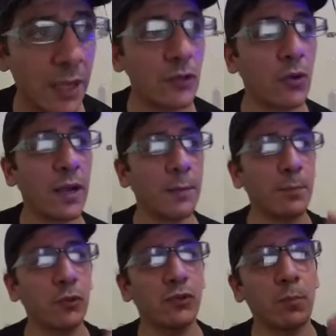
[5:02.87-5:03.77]
and you can
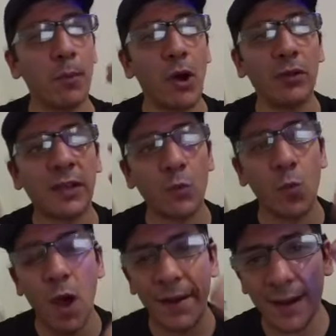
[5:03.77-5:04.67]
put more
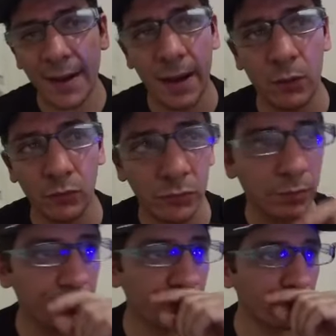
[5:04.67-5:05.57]
than one account.
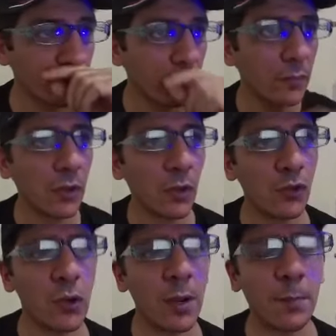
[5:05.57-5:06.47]

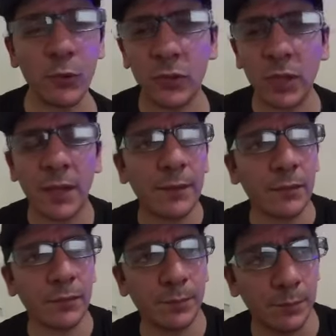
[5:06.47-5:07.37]
You can put
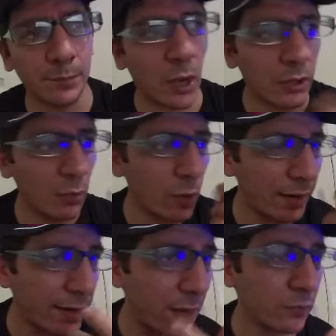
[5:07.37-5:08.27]
more than
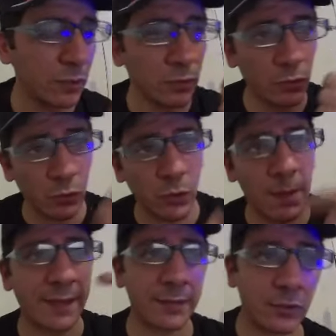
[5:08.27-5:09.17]
one account in YouTube
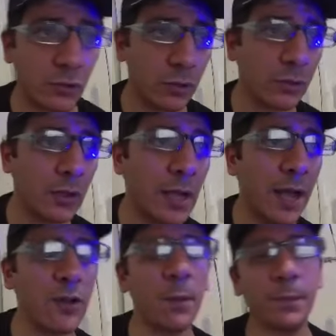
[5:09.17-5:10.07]
and TikTok.
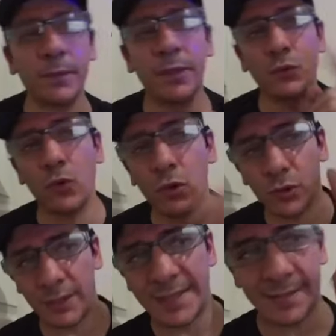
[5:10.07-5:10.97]
I hope they do also in